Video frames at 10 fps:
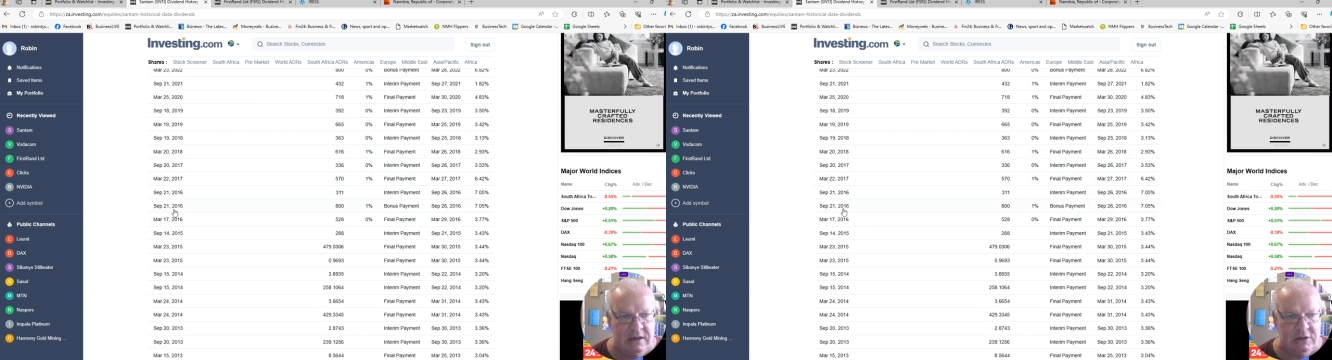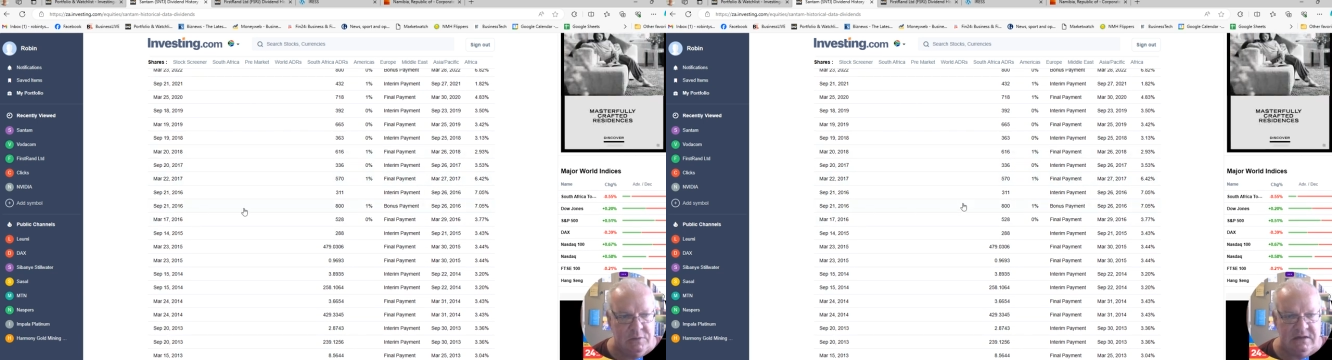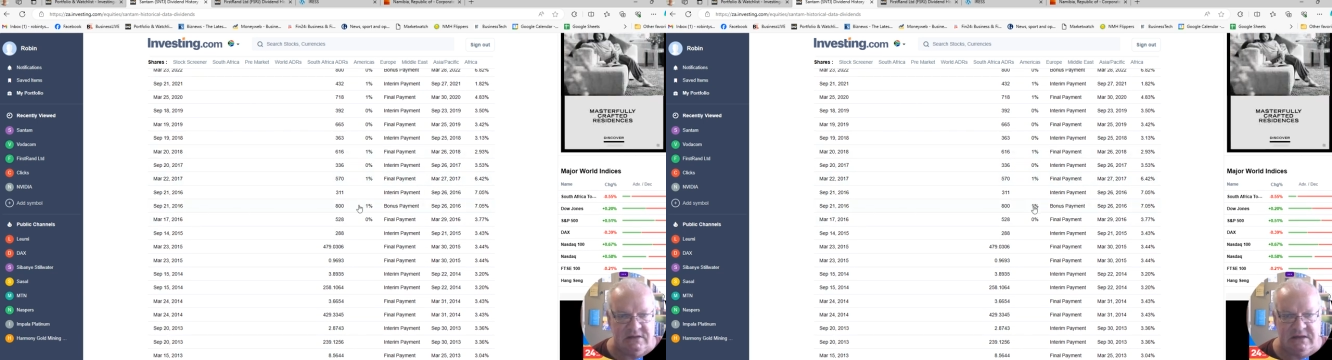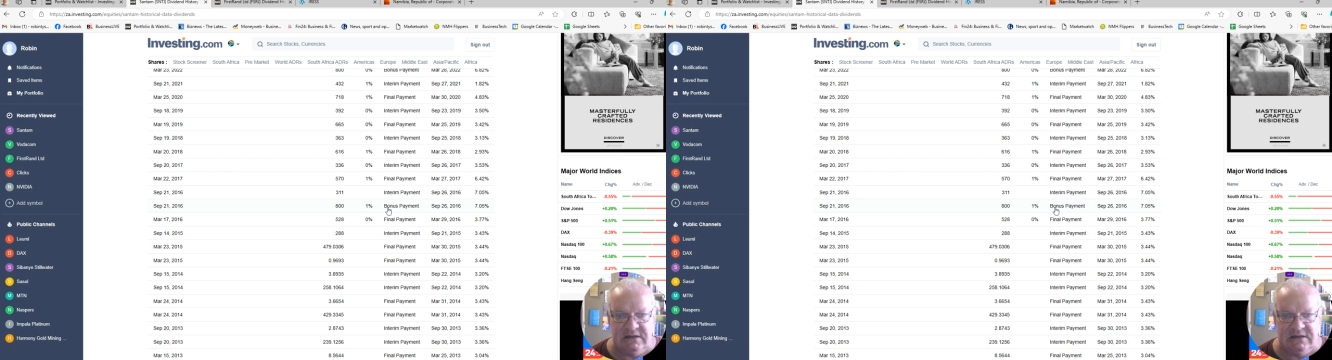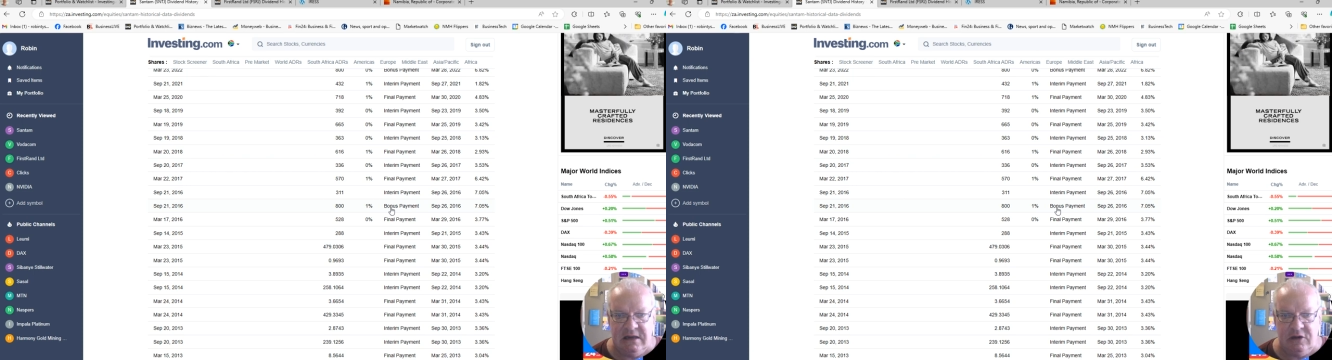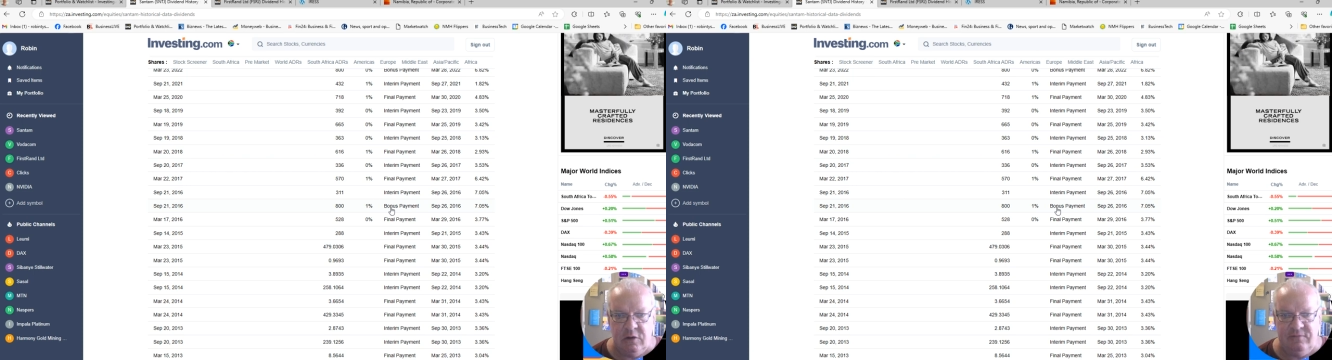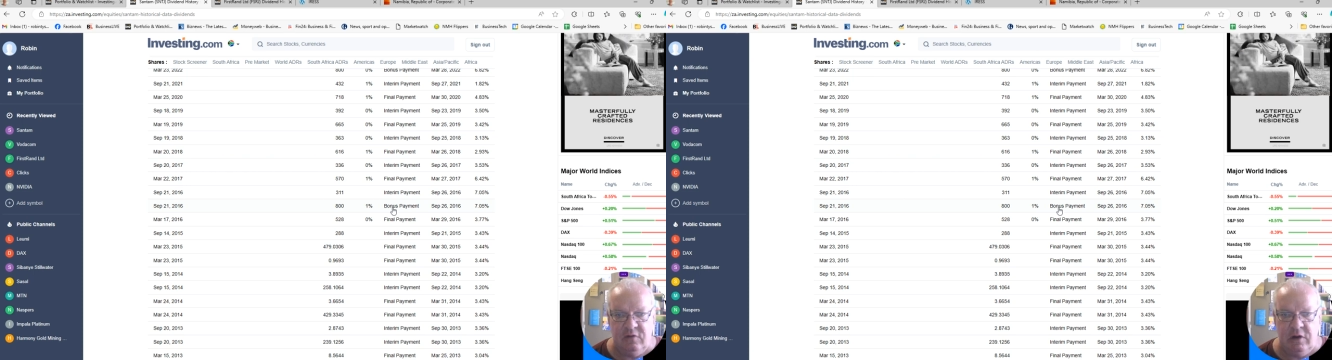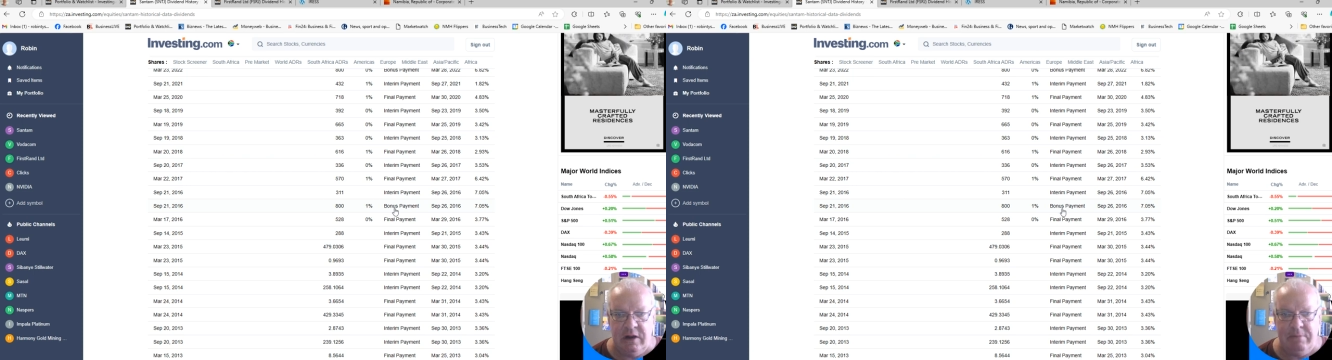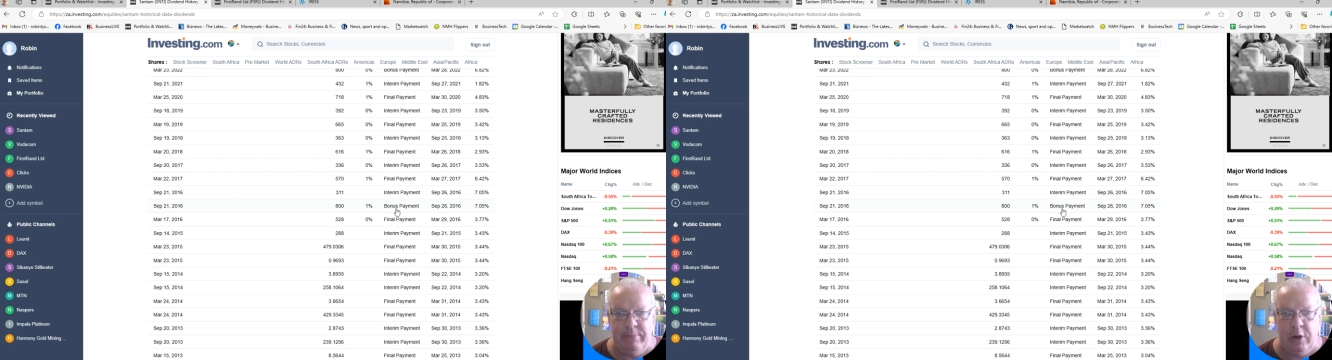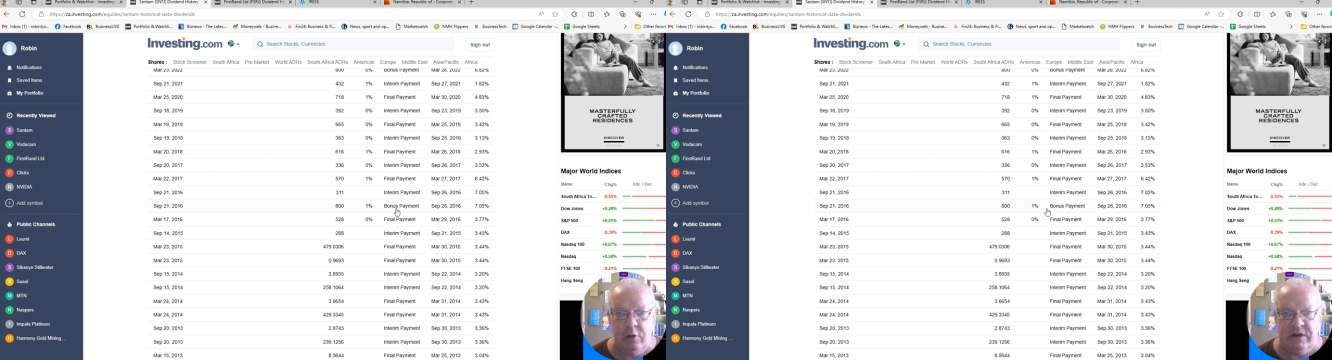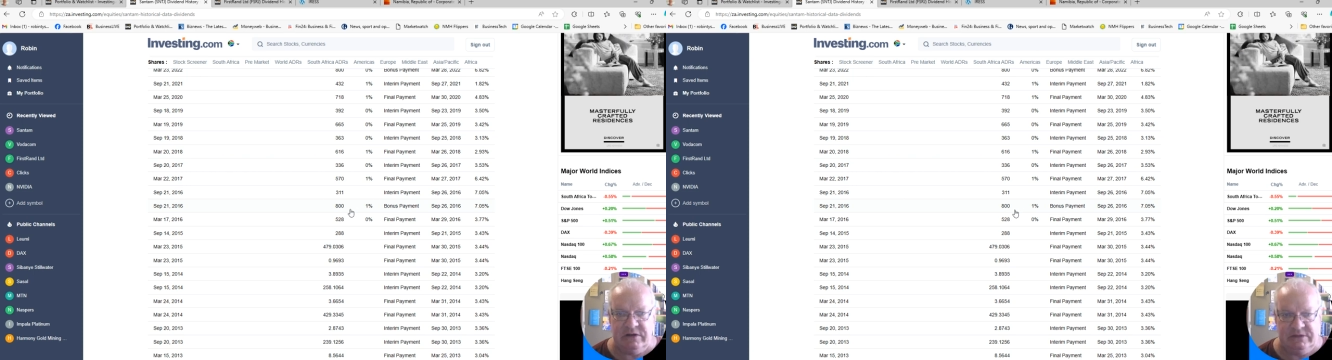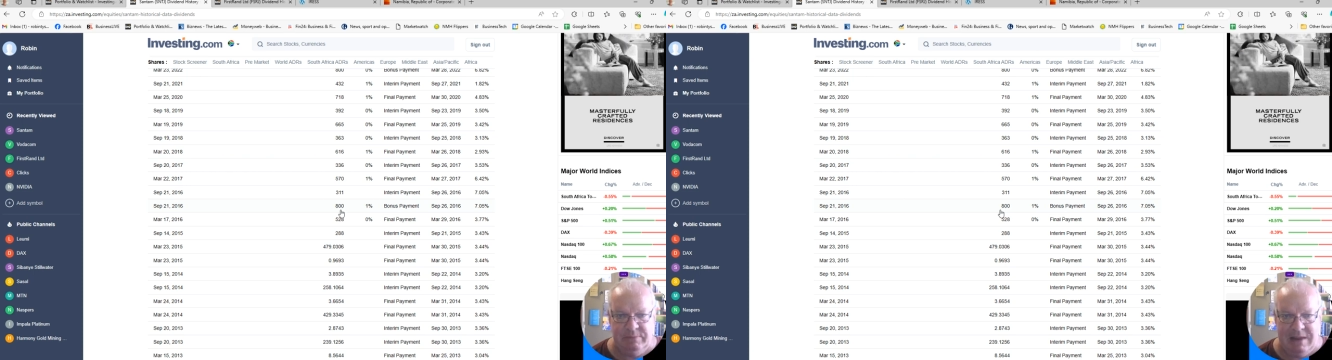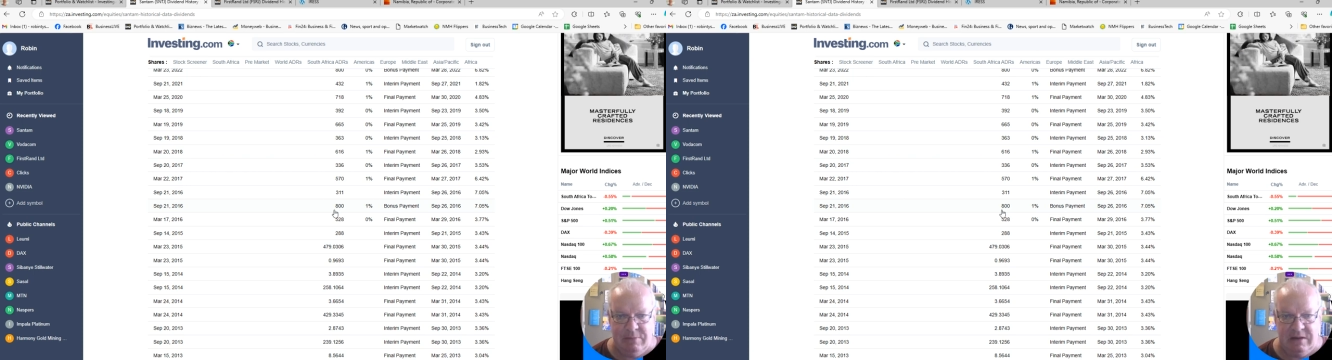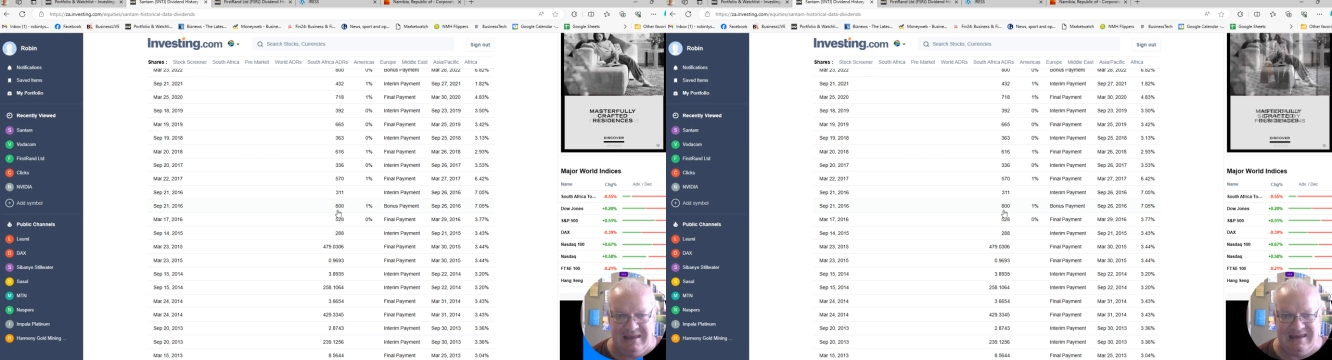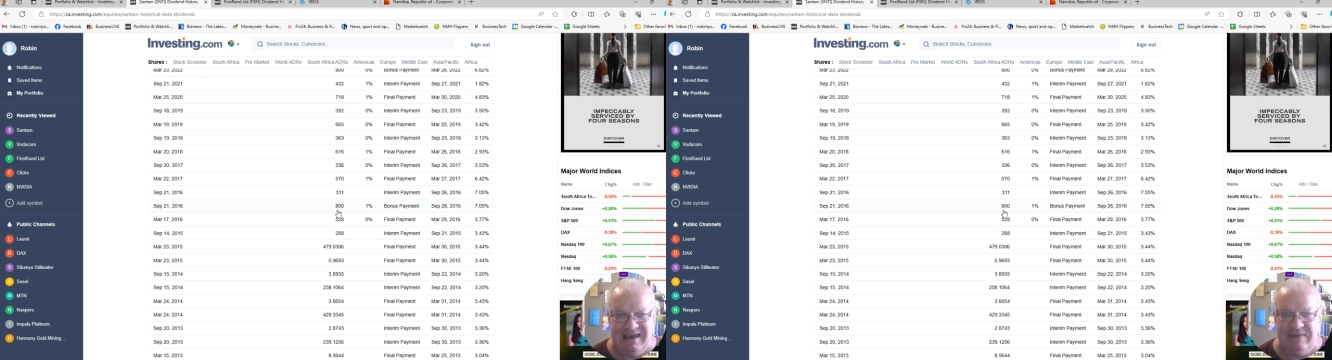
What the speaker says: In 2016, you even got a bonus payment.